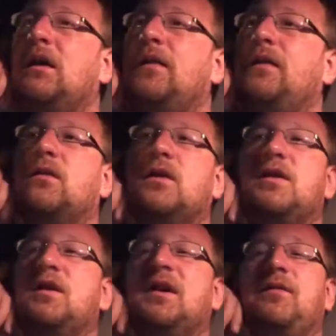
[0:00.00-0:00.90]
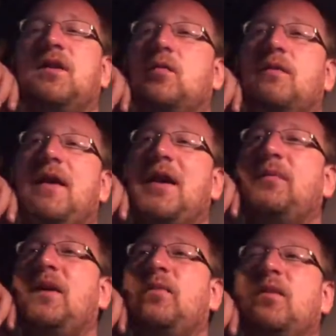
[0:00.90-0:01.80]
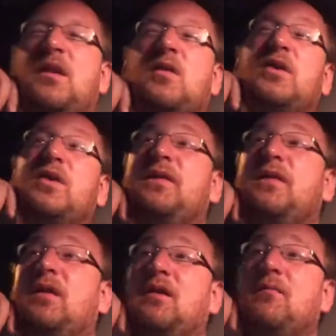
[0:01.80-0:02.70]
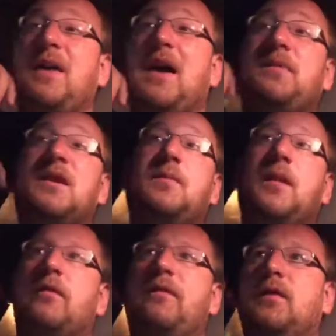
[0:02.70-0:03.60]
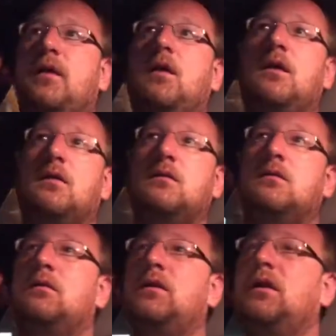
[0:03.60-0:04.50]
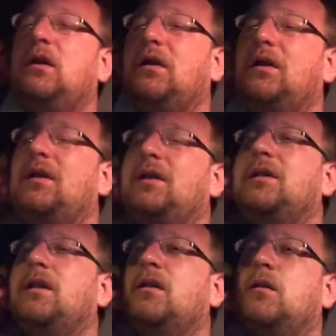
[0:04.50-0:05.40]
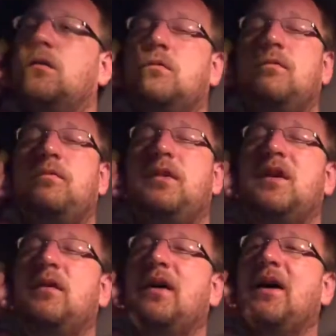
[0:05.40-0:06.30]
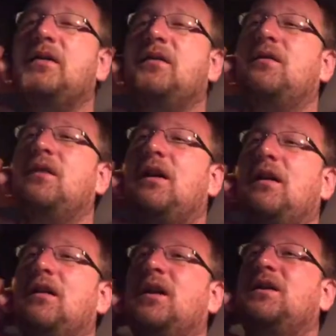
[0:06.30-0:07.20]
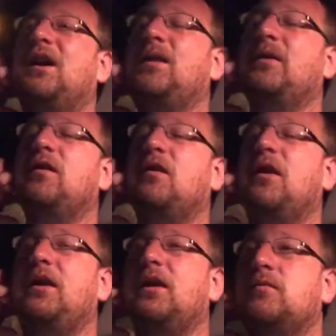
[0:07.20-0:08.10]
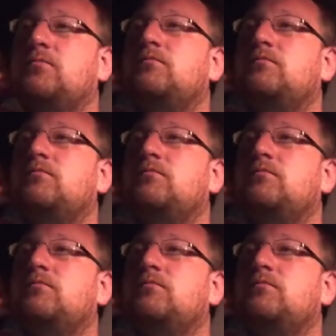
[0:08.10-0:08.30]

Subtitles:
And the Christians have trouble finding people, and the Christians feel alone. Baptist people feel alone. So you can imagine our tiny minority here.